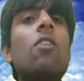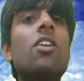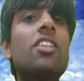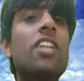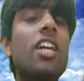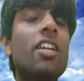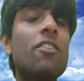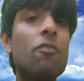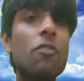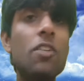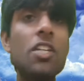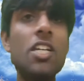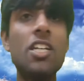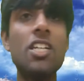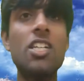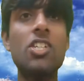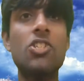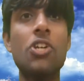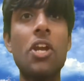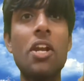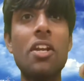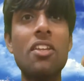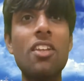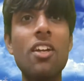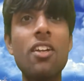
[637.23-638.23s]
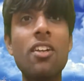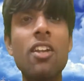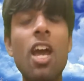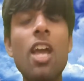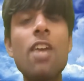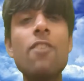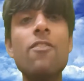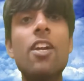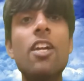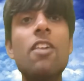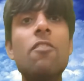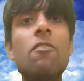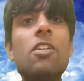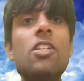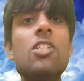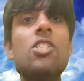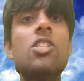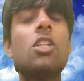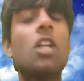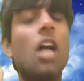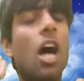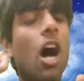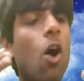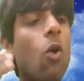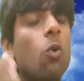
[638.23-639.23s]
Then we understand the knife, and we
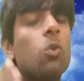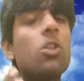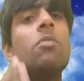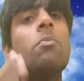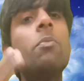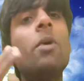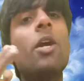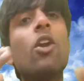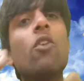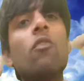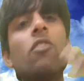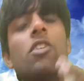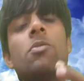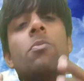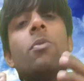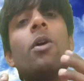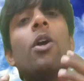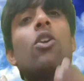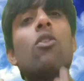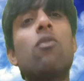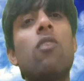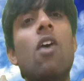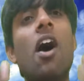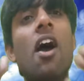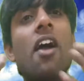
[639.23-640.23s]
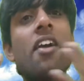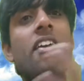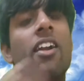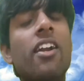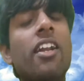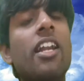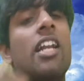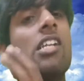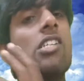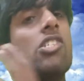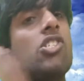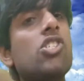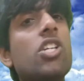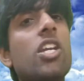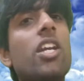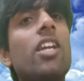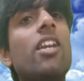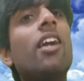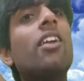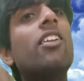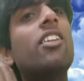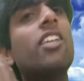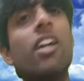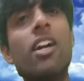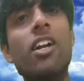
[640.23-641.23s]
how this made of, it is made of iron and steel,
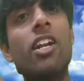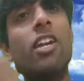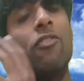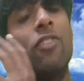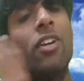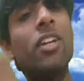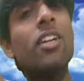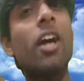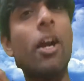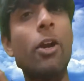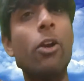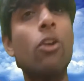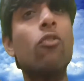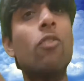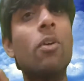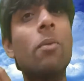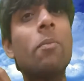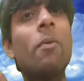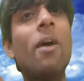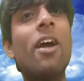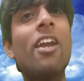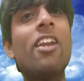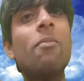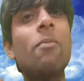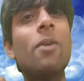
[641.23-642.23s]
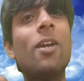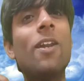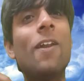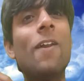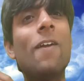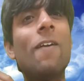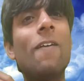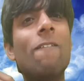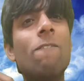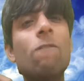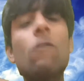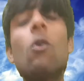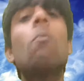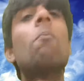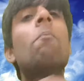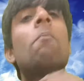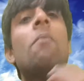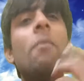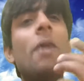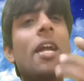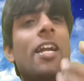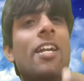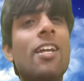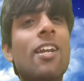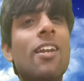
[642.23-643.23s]
and there are different kind of animal
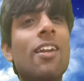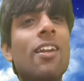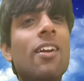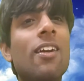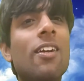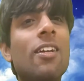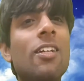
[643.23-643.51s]
metal,